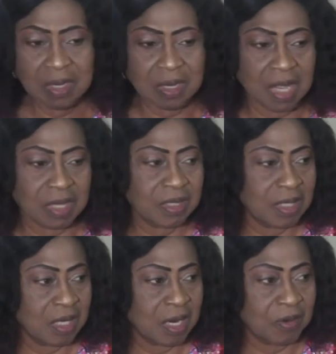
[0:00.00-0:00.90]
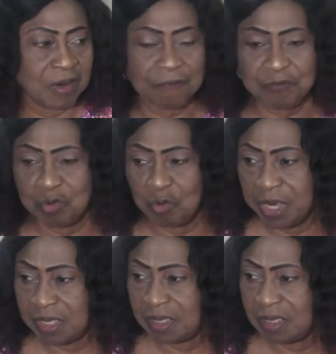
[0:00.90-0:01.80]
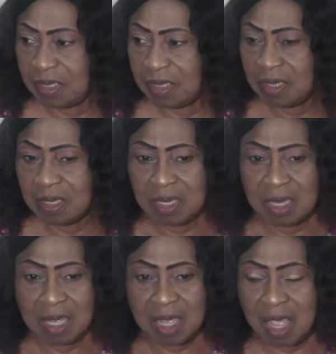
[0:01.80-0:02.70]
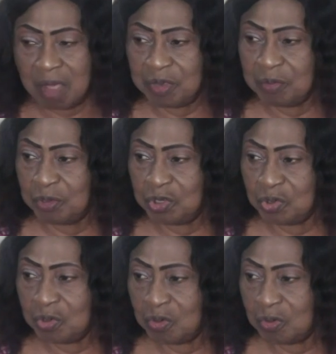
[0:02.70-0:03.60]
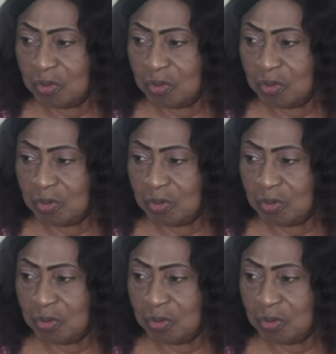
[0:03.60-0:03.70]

that in another few weeks, I'll be able to